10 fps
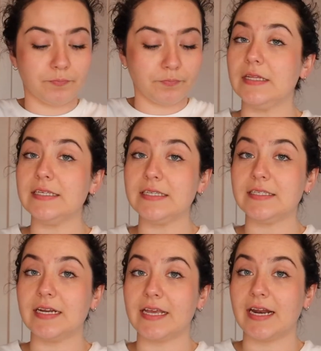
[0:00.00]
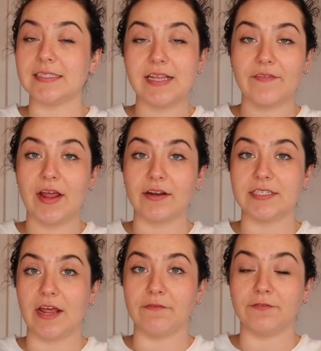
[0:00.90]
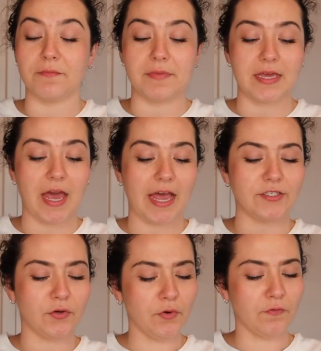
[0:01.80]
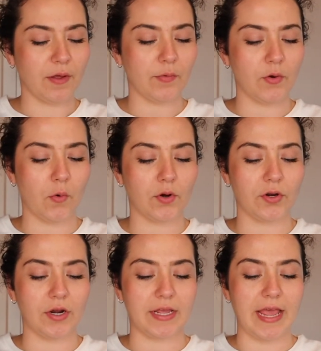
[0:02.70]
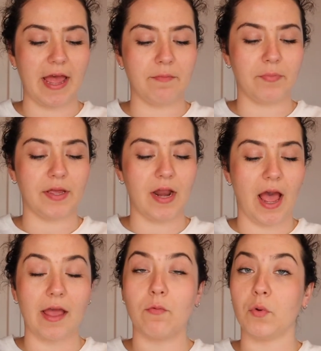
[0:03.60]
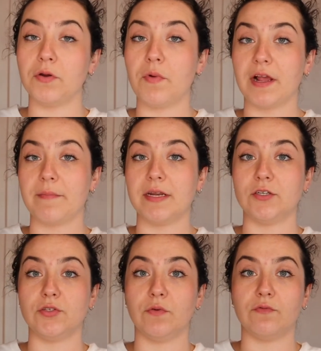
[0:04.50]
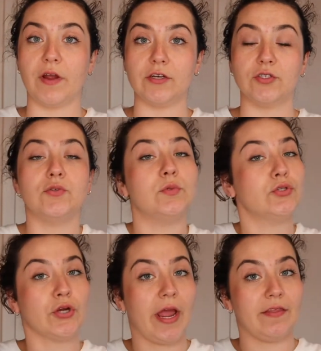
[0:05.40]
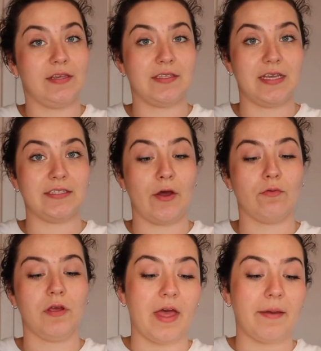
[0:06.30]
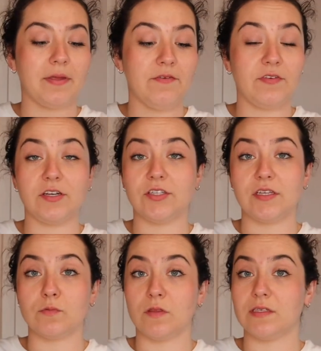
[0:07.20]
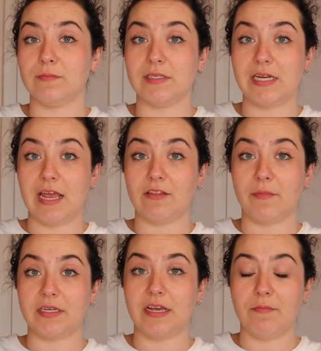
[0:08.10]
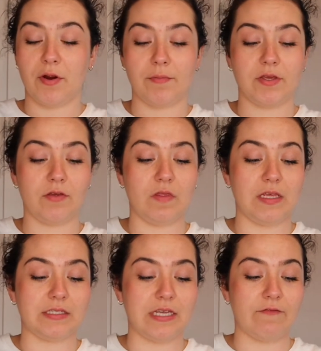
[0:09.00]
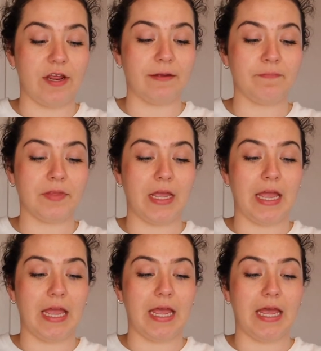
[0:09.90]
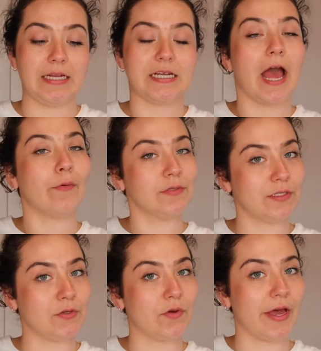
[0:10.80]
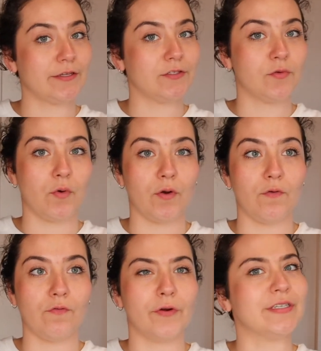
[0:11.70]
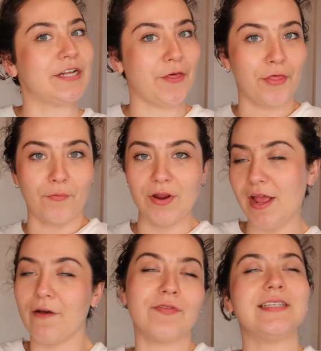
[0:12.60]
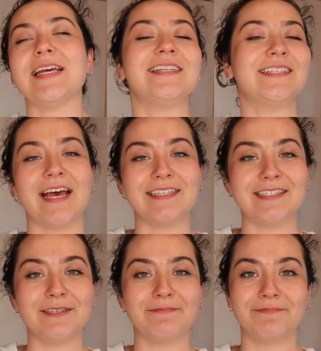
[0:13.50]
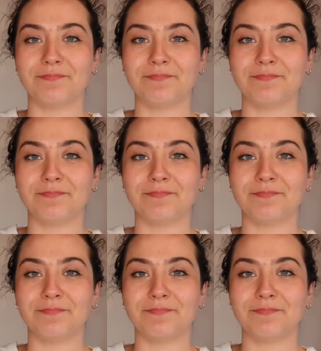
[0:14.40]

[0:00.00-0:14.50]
This is gonna get a 7 out of 10 from me. I don't know if I would order it again, but I would recommend it to a friend who was trying these things out. I'm gonna finish this with some steak that my dad barbecued this evening, and I will see you guys tomorrow for day 3 of the taste test.